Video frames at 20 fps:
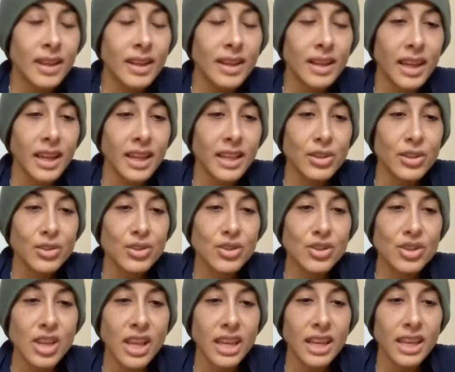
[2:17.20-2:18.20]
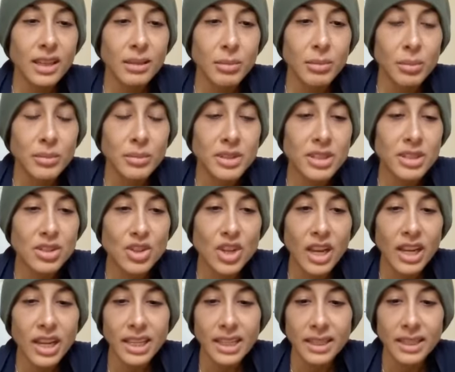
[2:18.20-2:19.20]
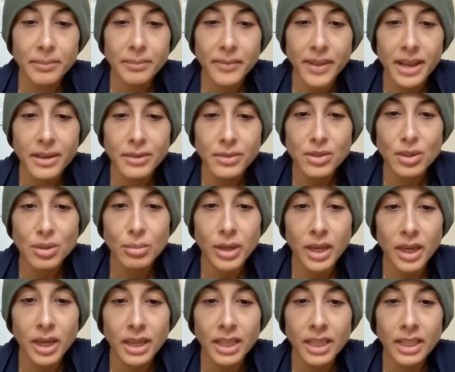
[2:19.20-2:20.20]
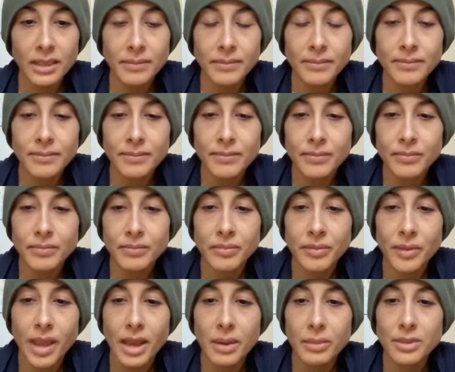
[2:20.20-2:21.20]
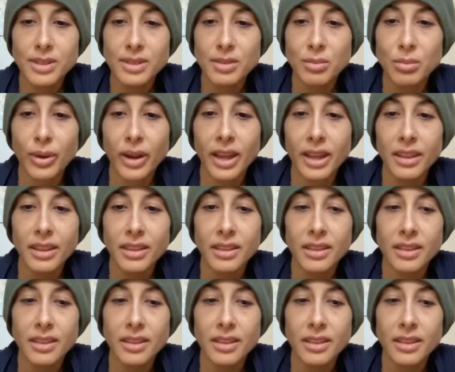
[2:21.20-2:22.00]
And again, you're just taking a moment to check in. How's your body? How's the breath?